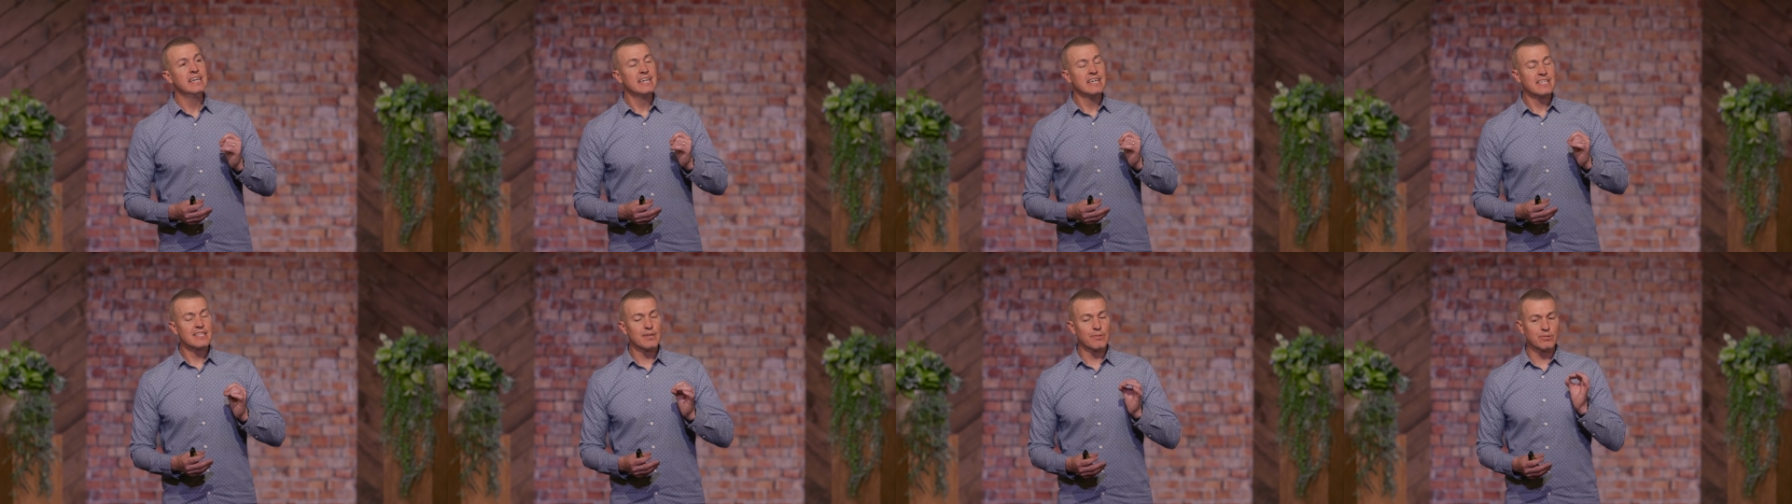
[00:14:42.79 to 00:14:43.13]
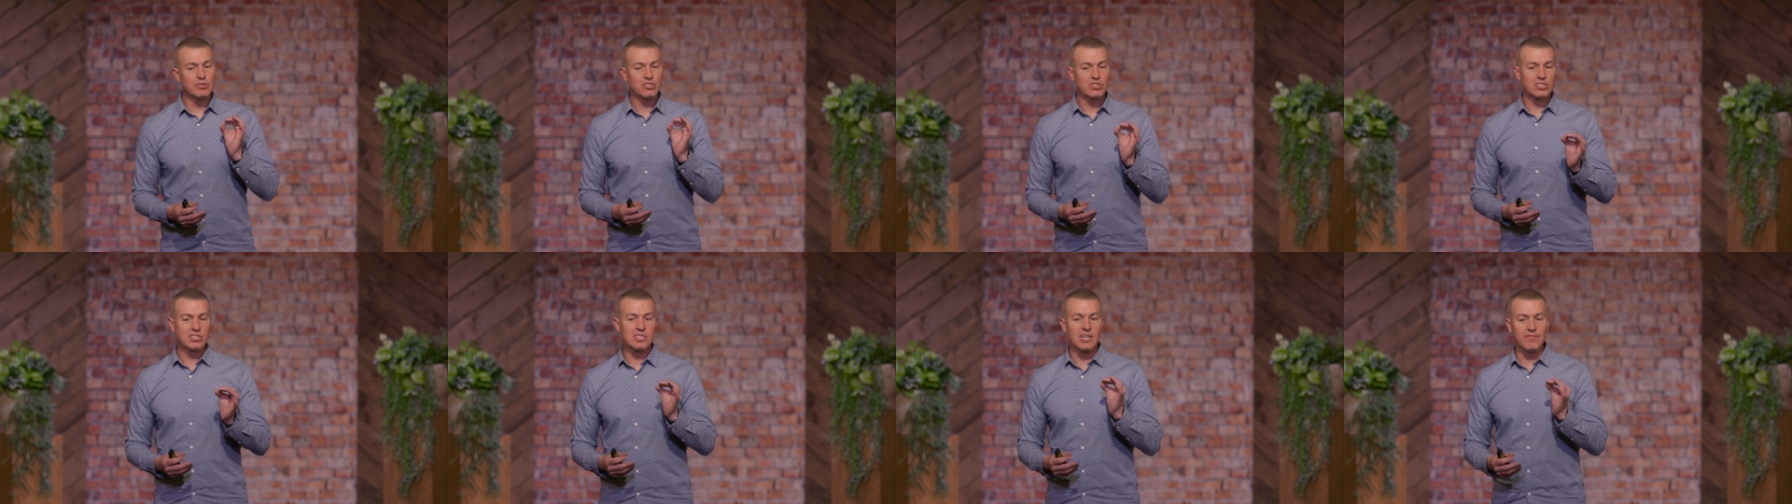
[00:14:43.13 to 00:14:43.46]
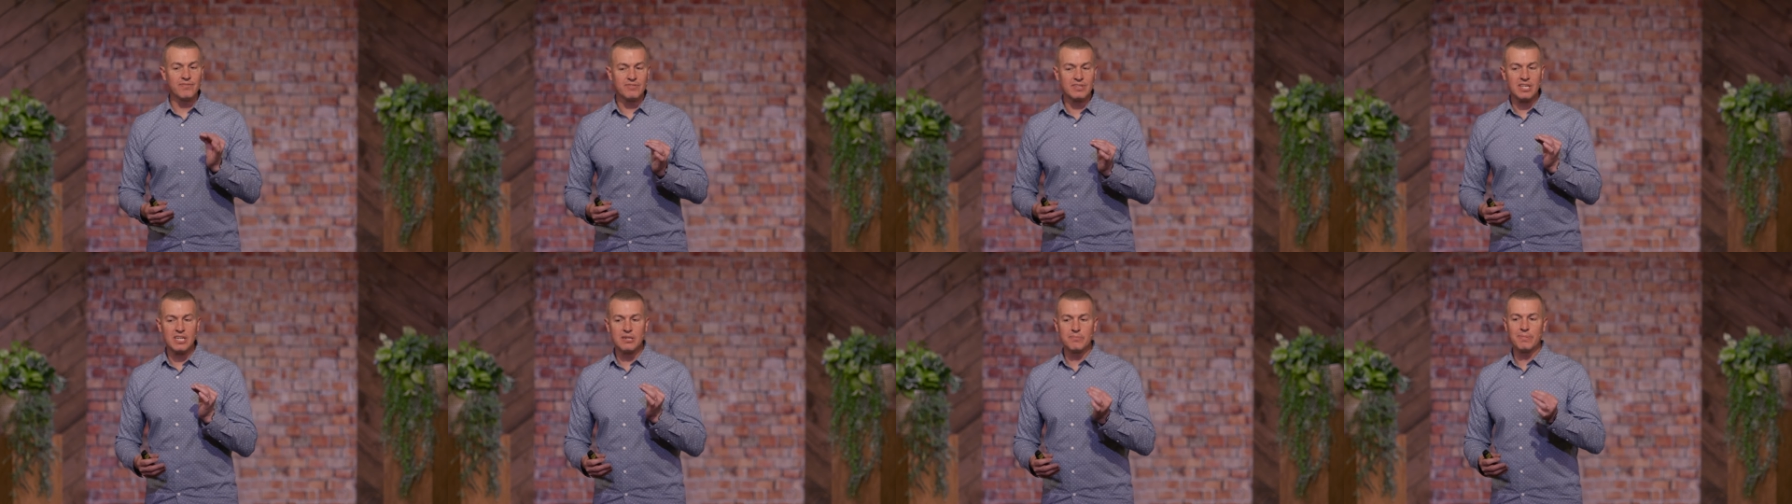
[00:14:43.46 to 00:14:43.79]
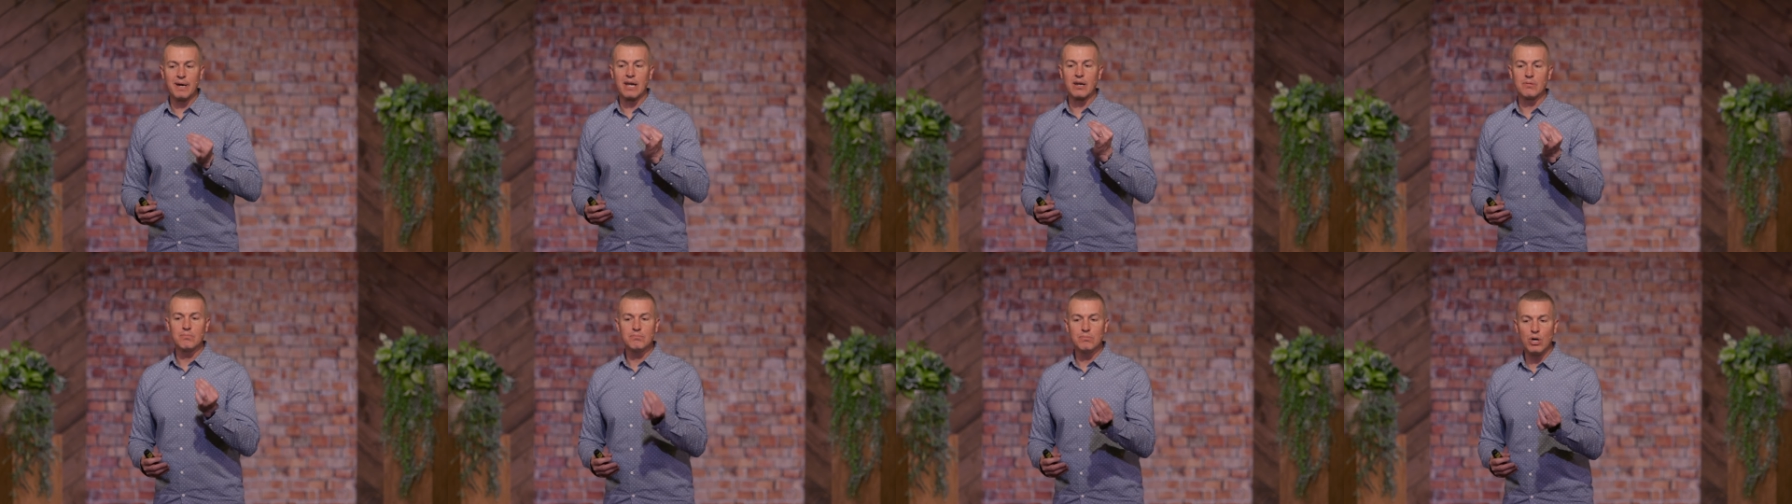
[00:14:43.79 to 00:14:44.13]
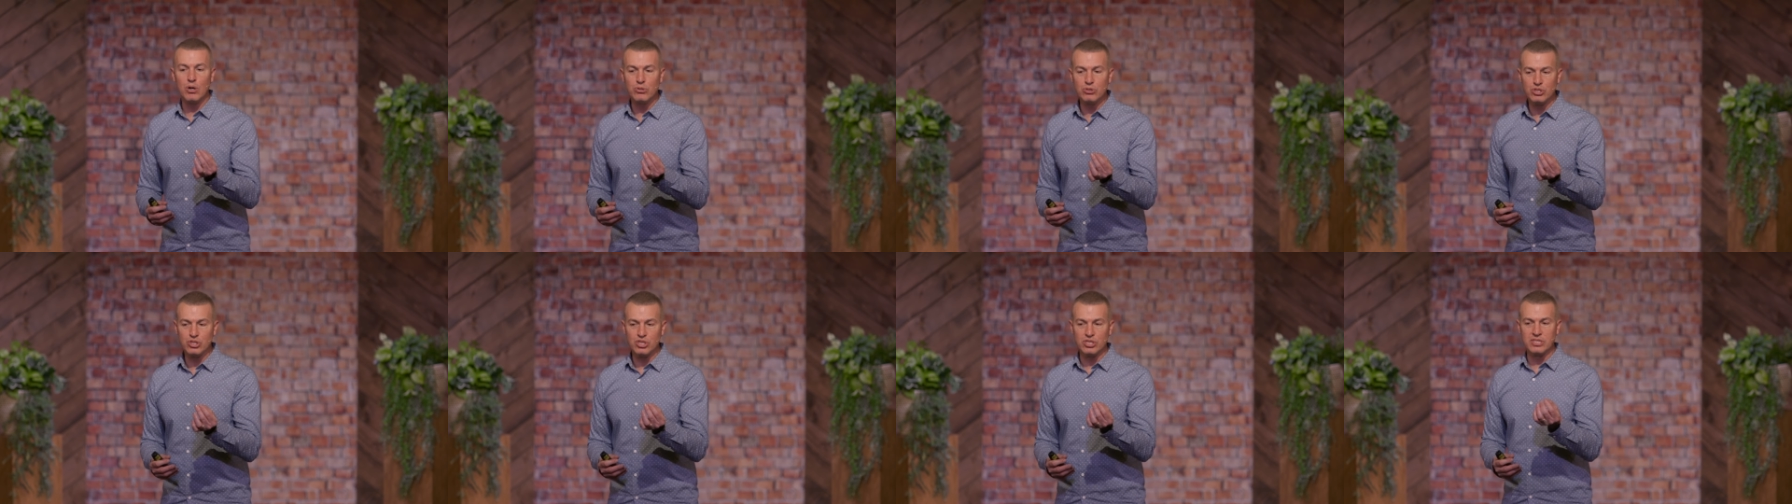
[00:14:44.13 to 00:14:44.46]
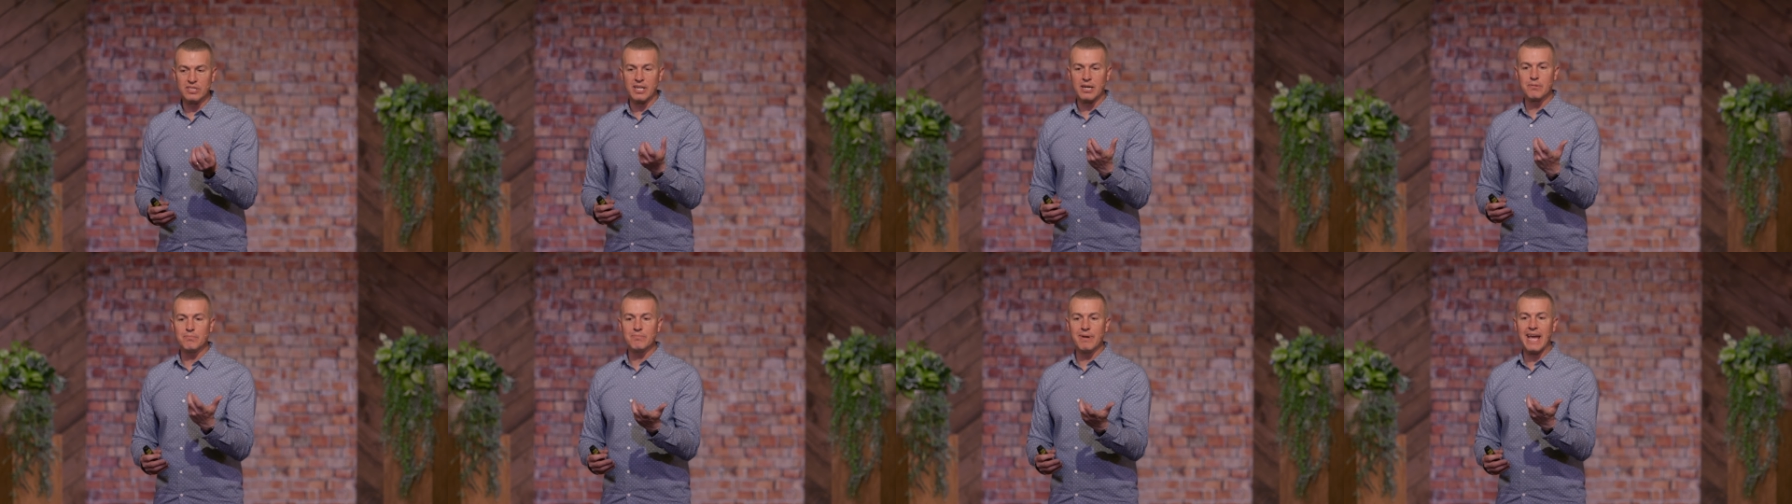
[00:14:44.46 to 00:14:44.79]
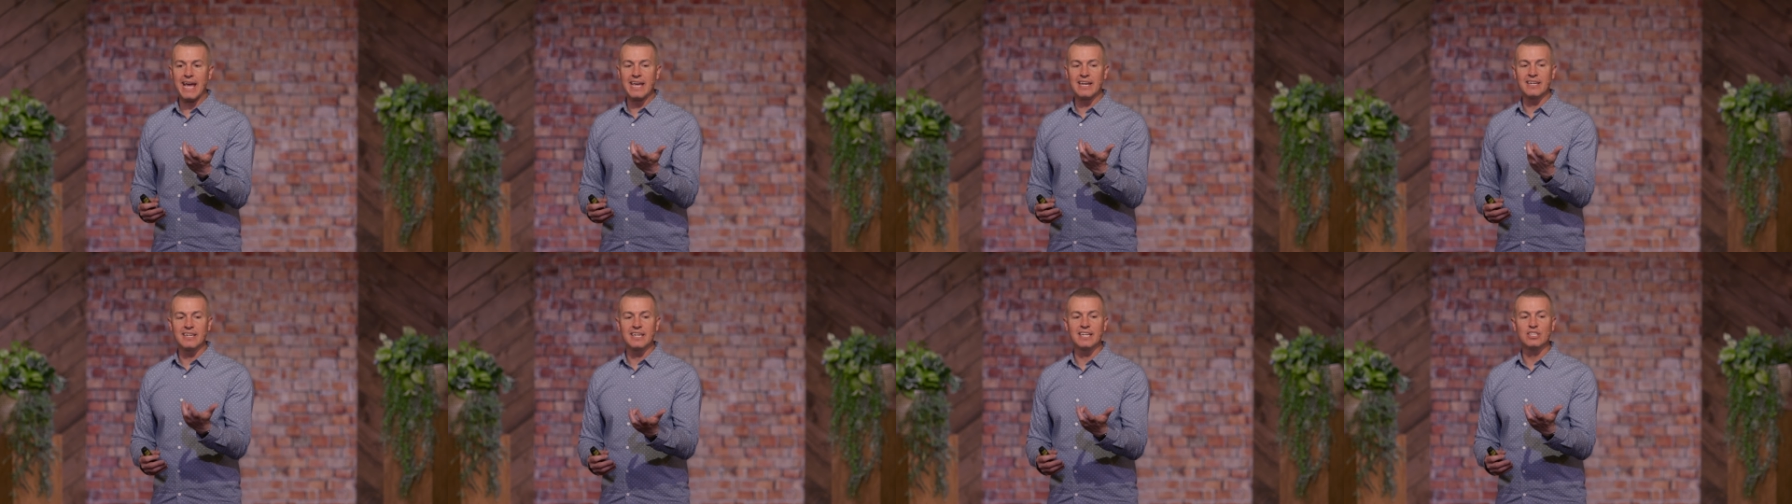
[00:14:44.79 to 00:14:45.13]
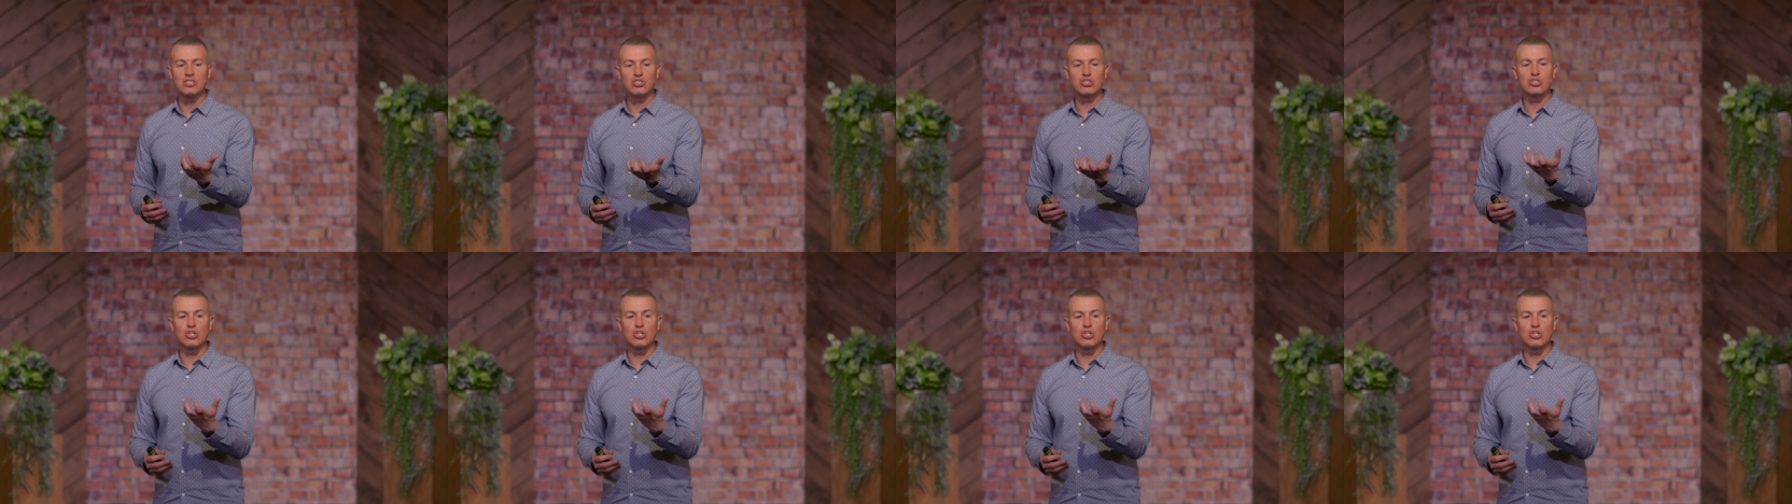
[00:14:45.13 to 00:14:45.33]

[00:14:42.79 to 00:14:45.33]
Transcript: there is something about emotion that a man needs